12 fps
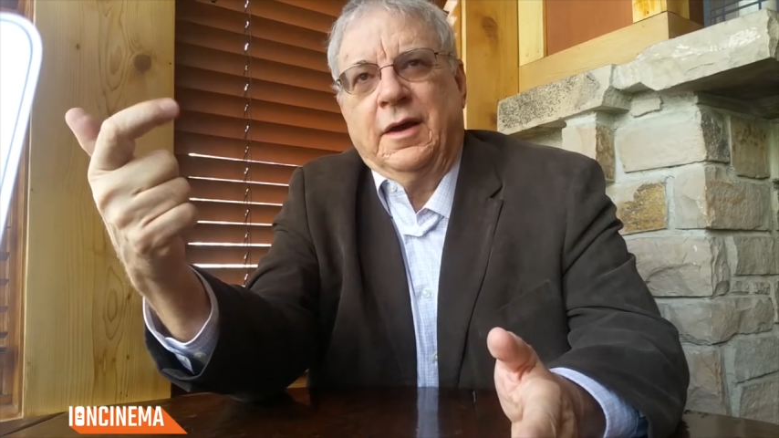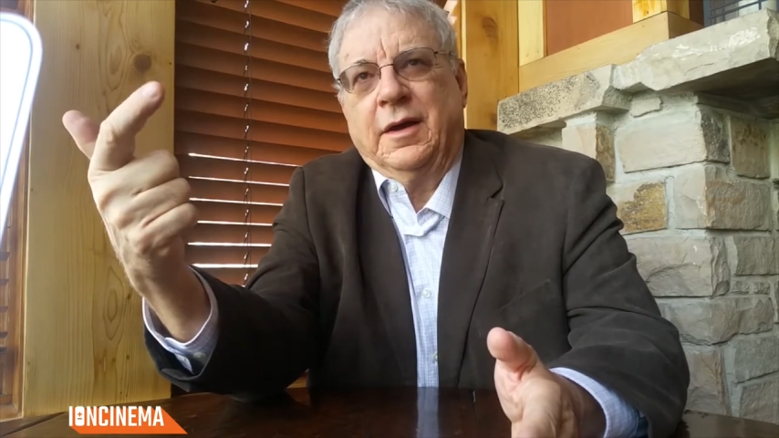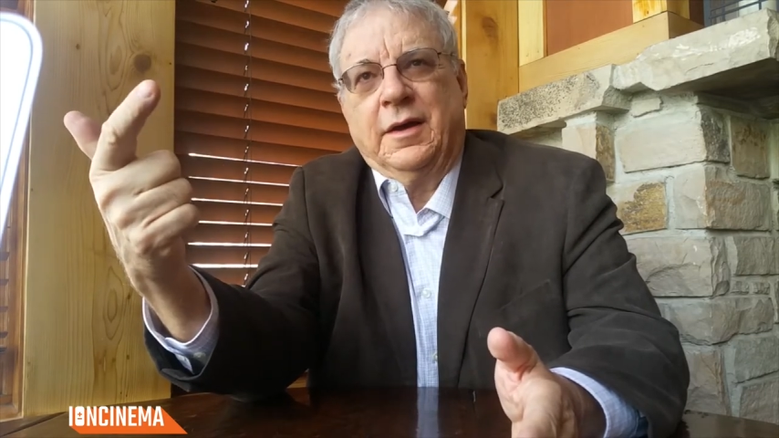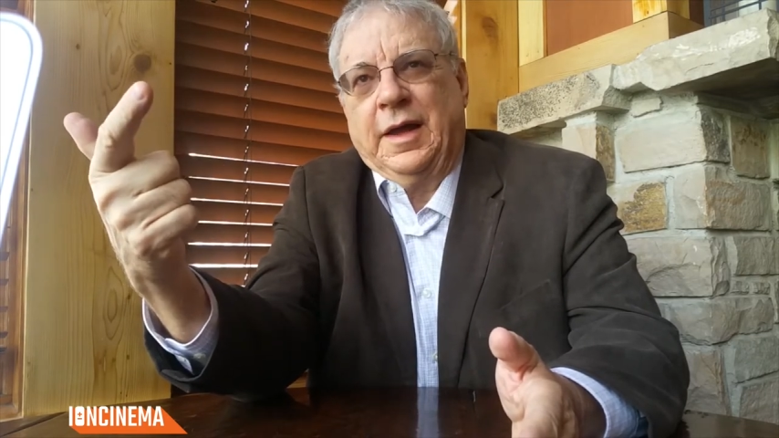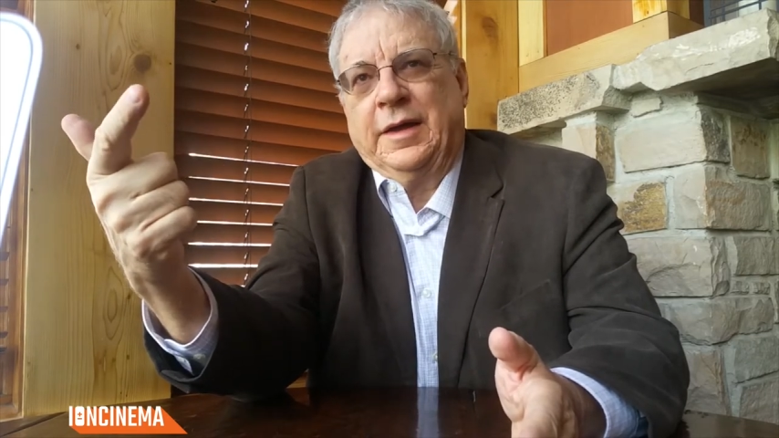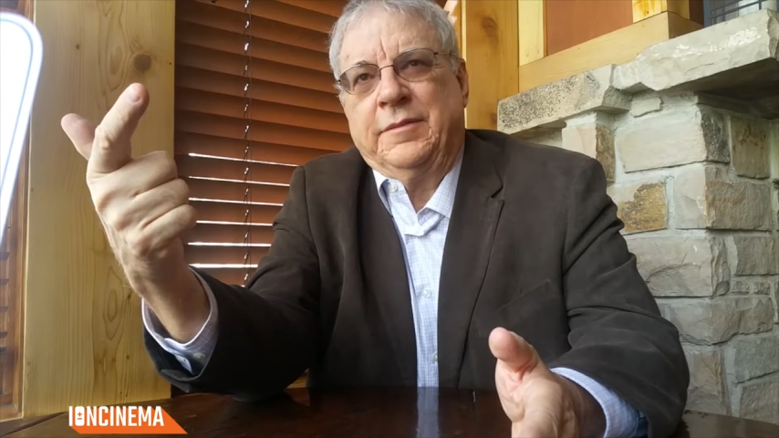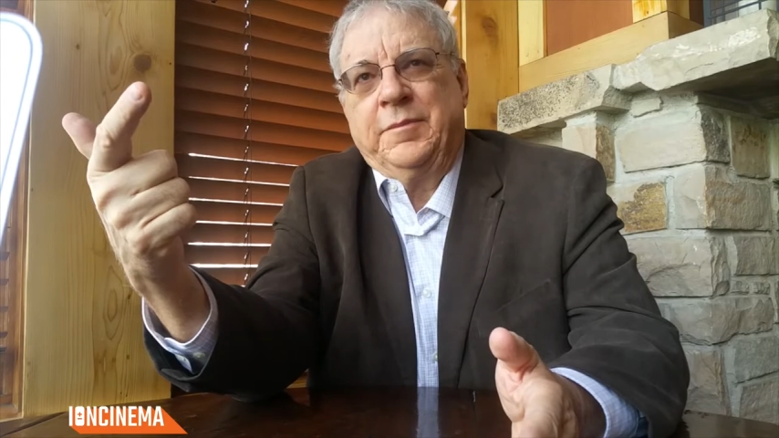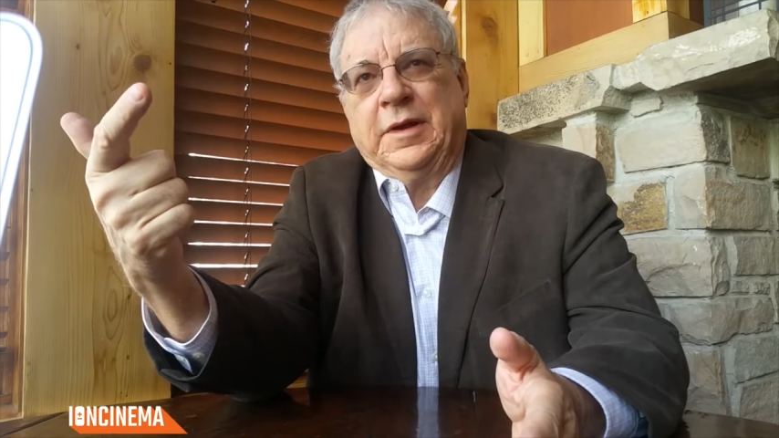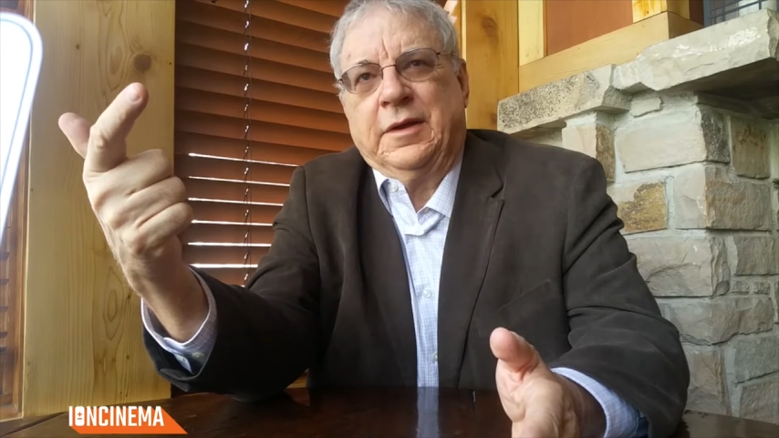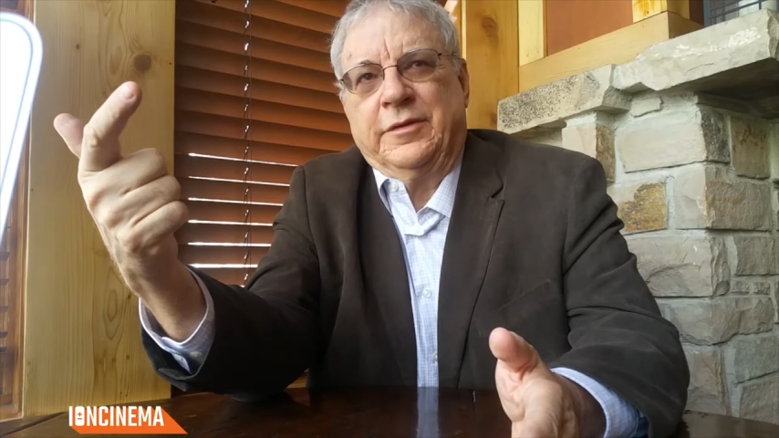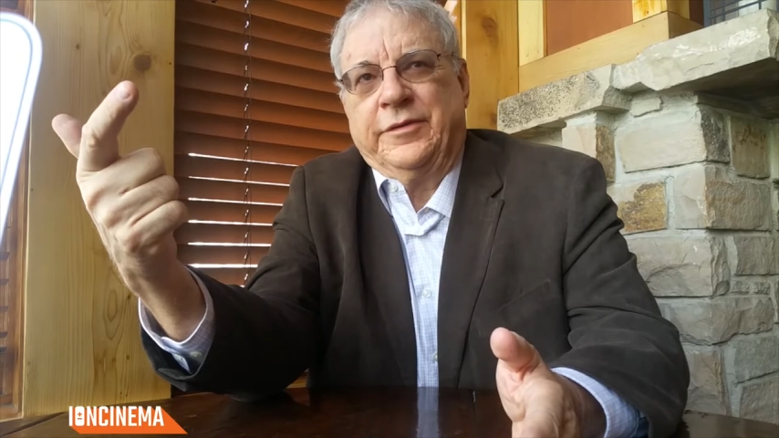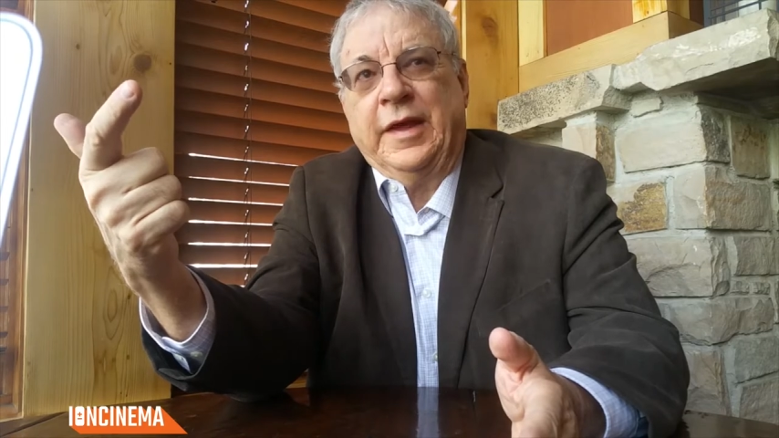uh,
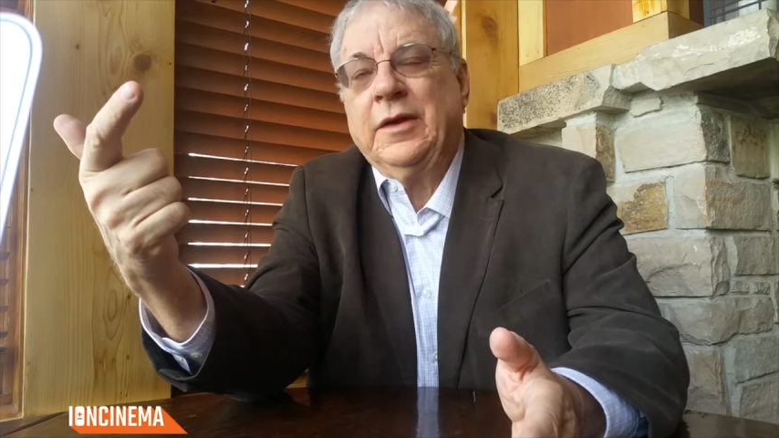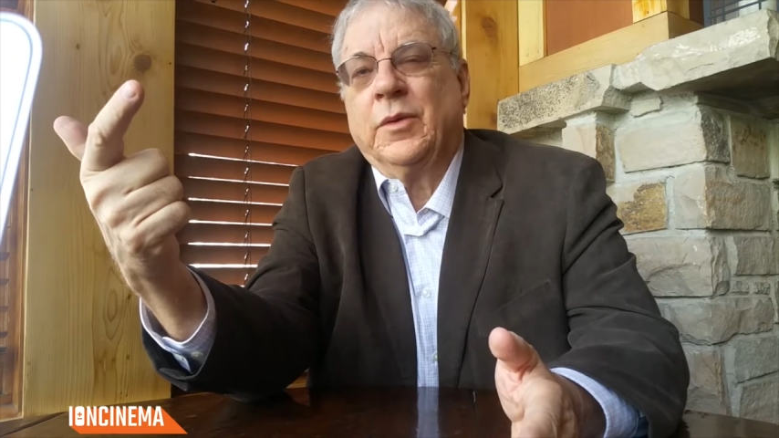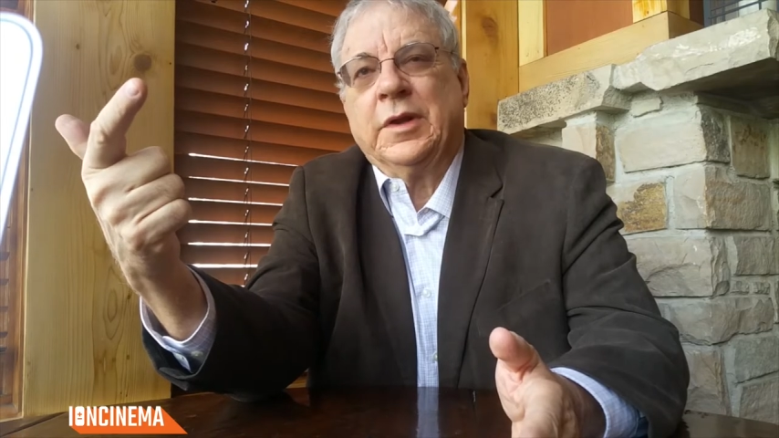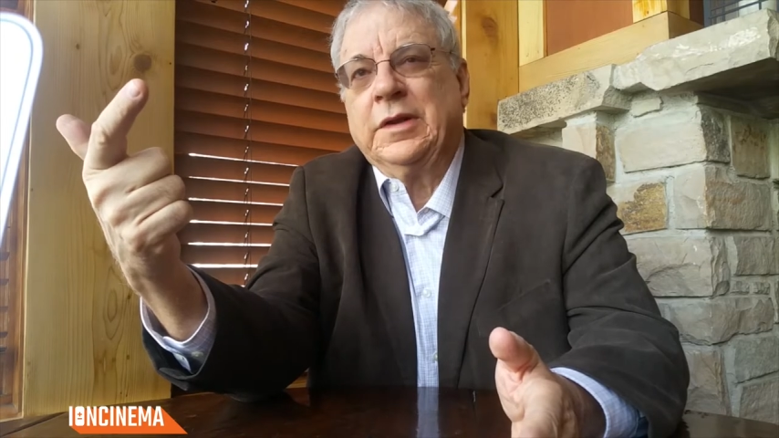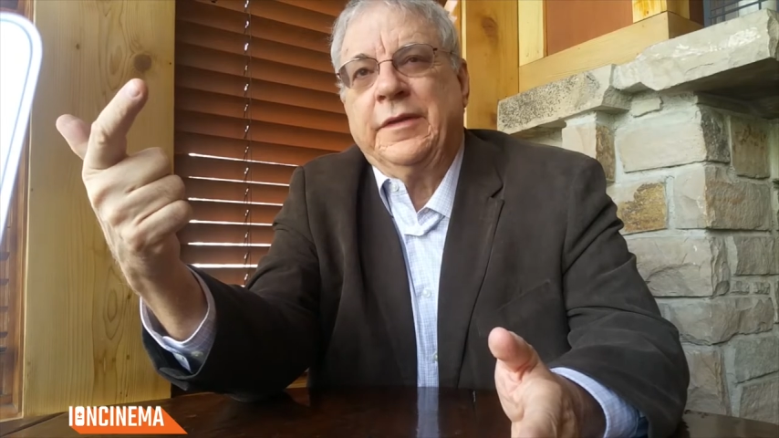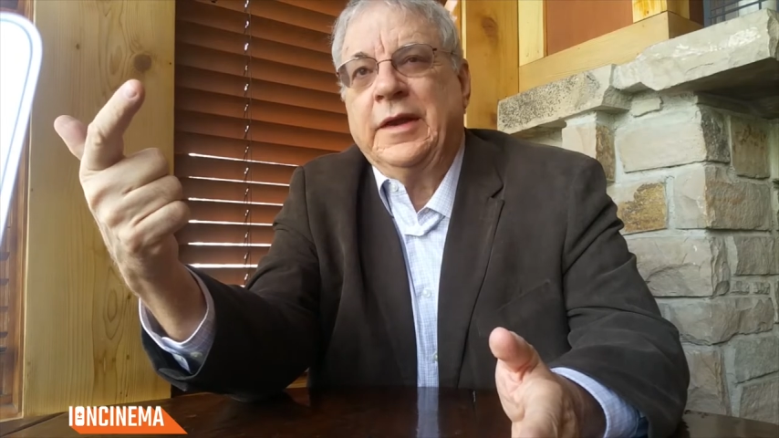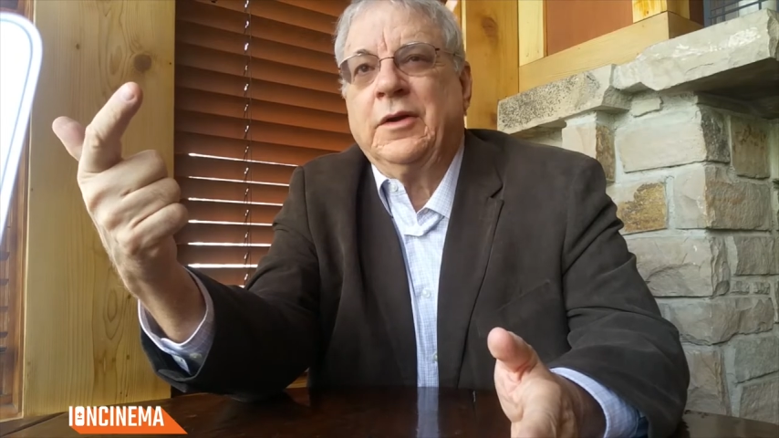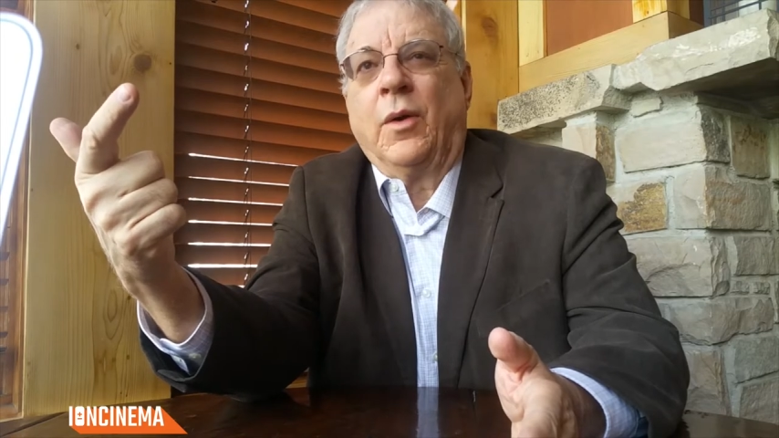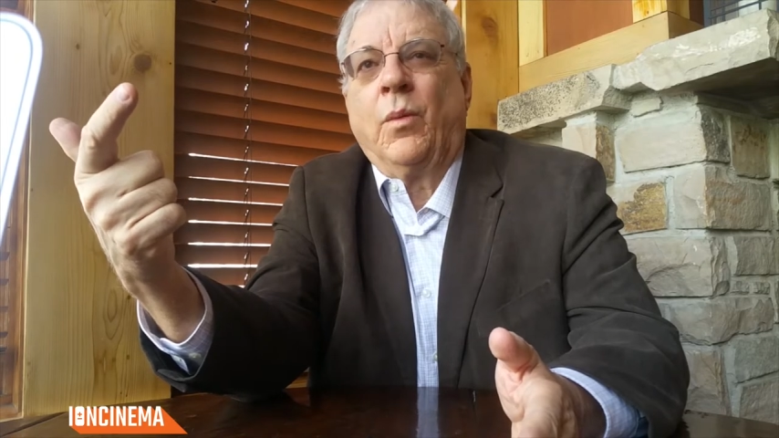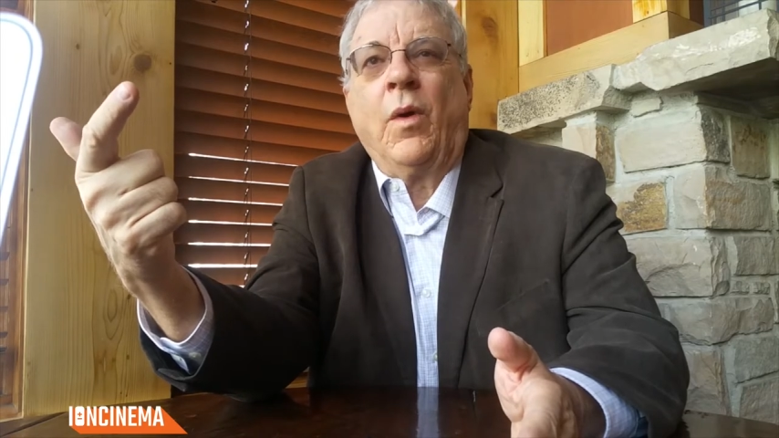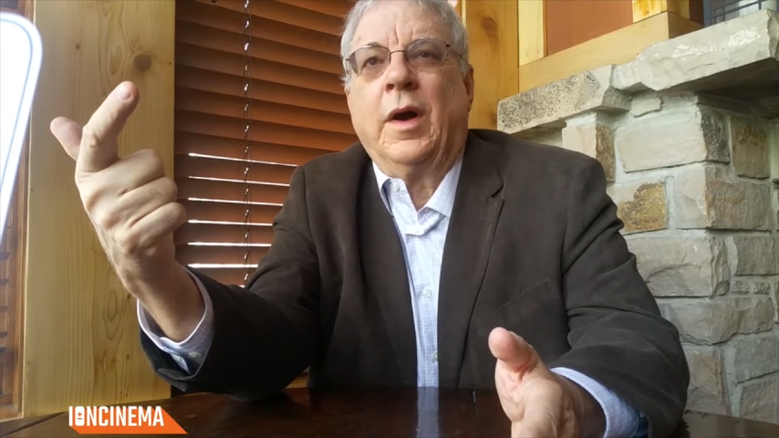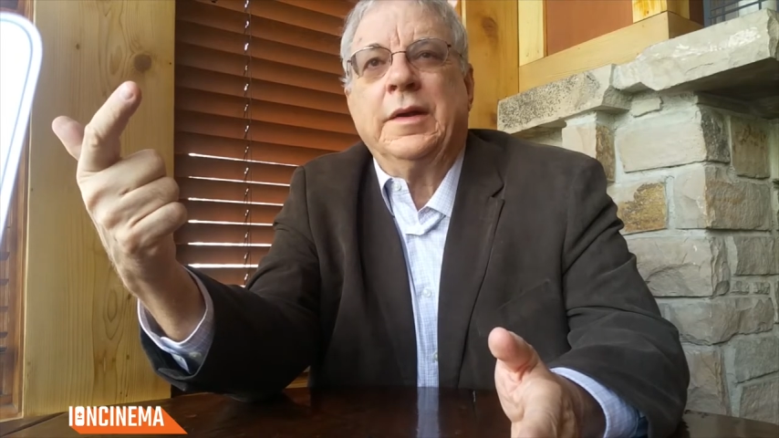because they really they
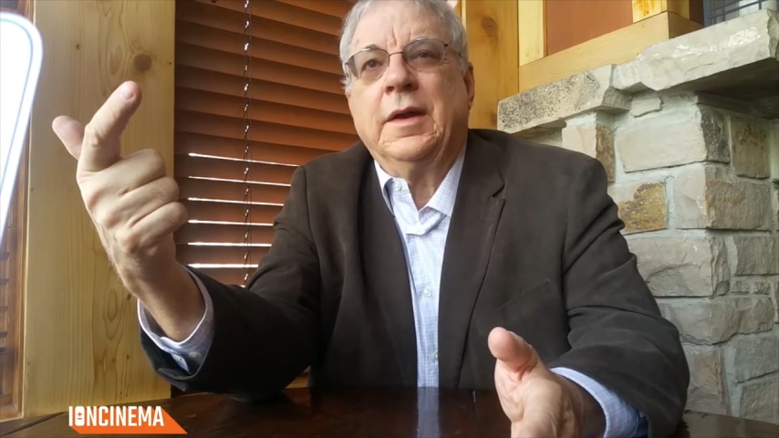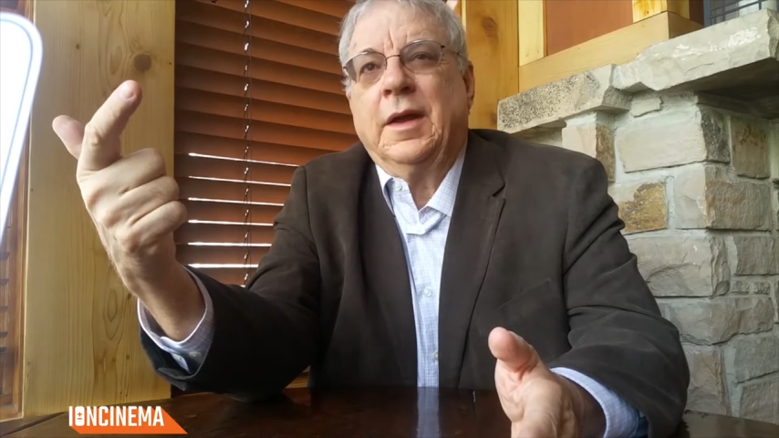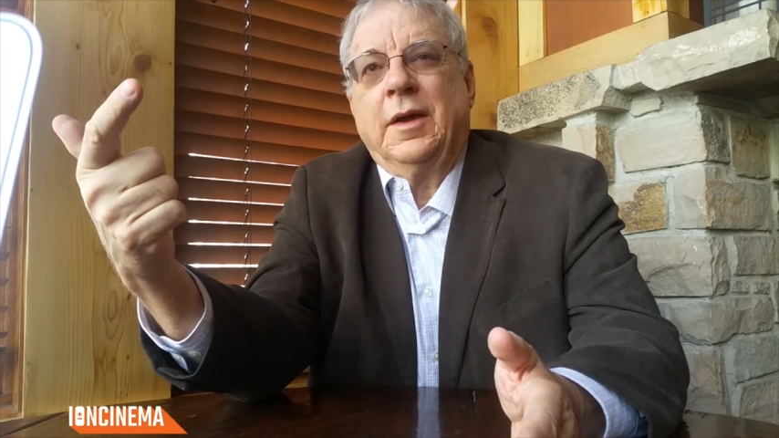don't want